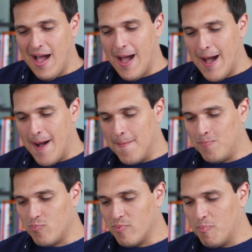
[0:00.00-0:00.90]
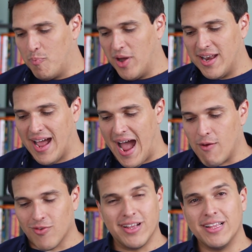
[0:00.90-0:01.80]
Um, but I
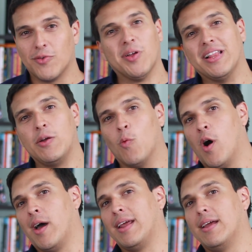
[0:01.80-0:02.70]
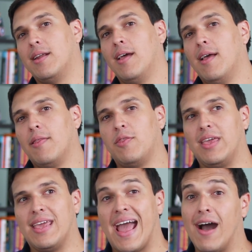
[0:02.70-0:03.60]
really, really wanted
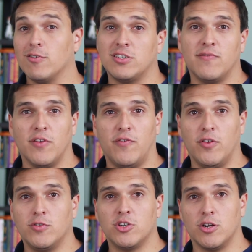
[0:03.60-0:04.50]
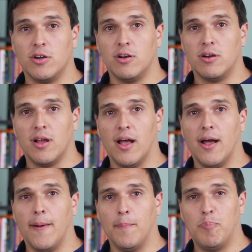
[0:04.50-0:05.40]
the House of the Future
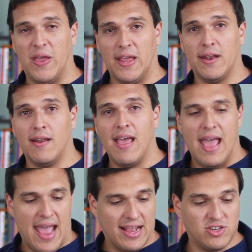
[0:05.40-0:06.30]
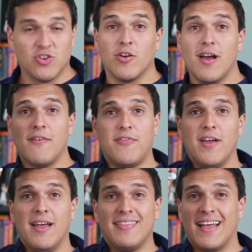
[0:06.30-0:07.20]
um, pin. And sure enough,
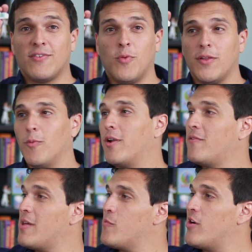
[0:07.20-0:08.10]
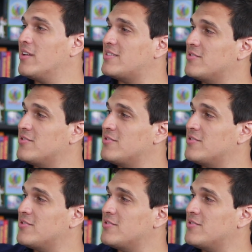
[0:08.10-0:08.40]
that's what one of them was.